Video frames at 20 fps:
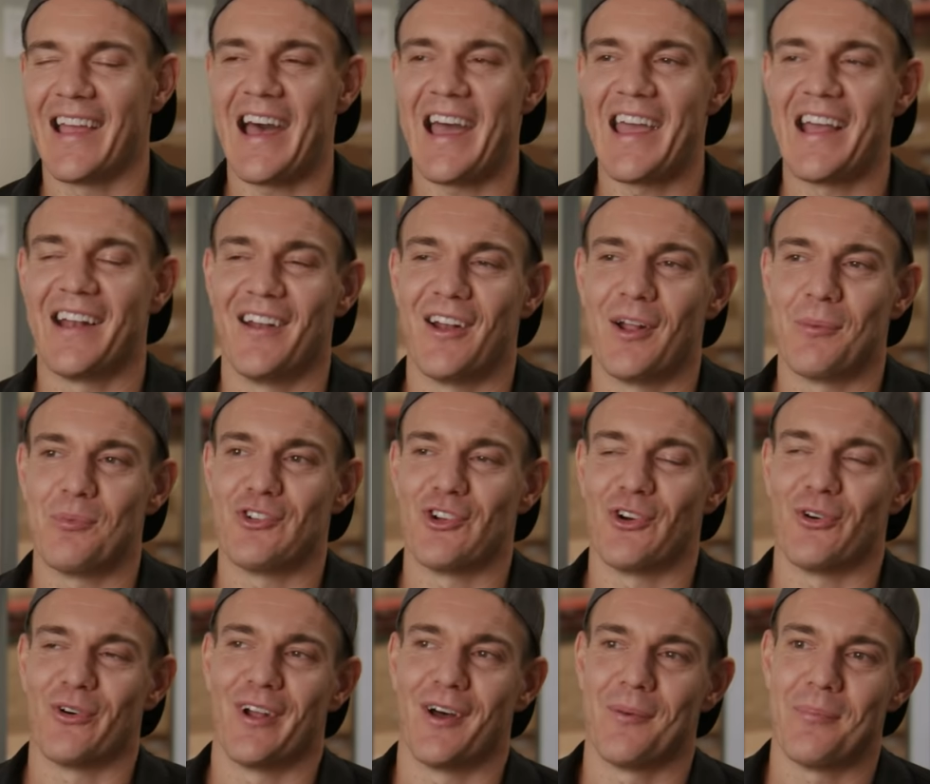guy ended up
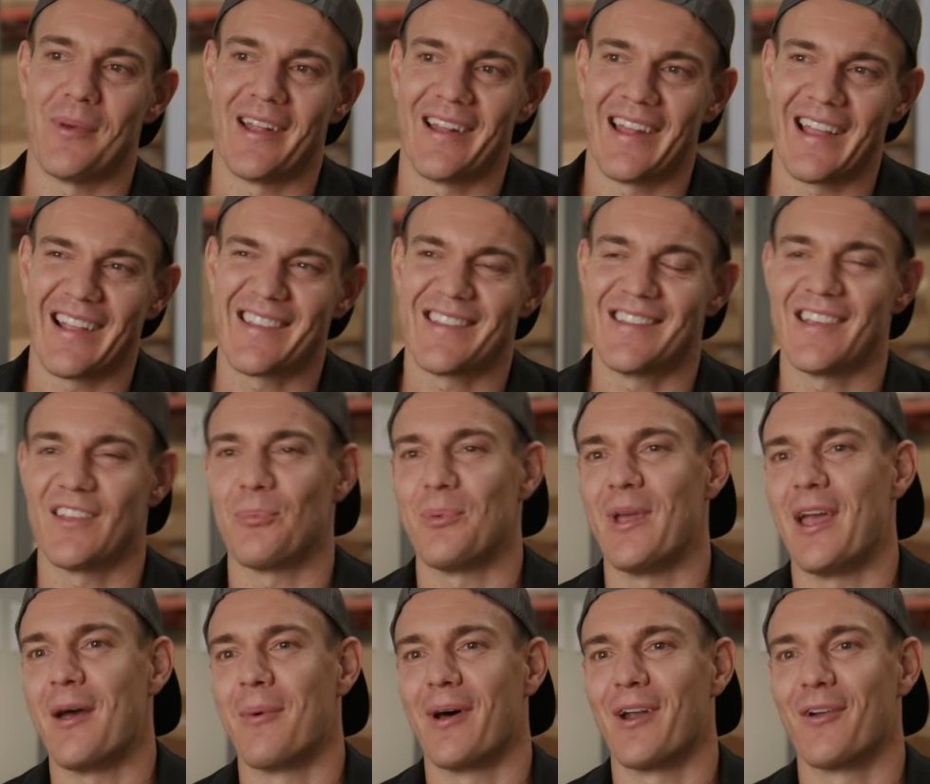showing up at like 6
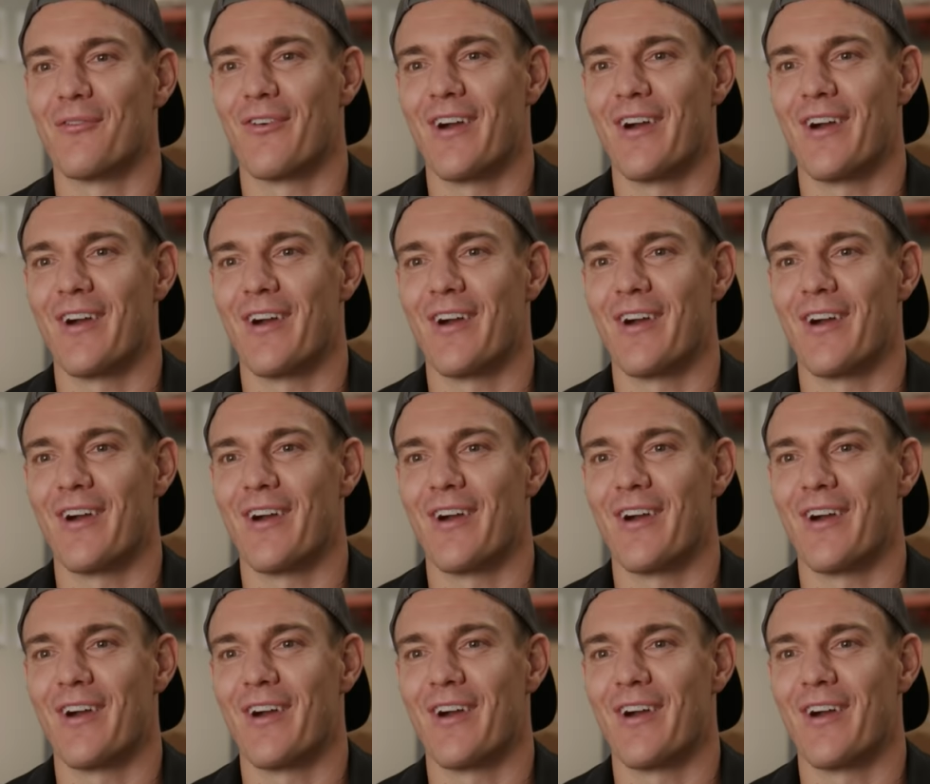p.m. on a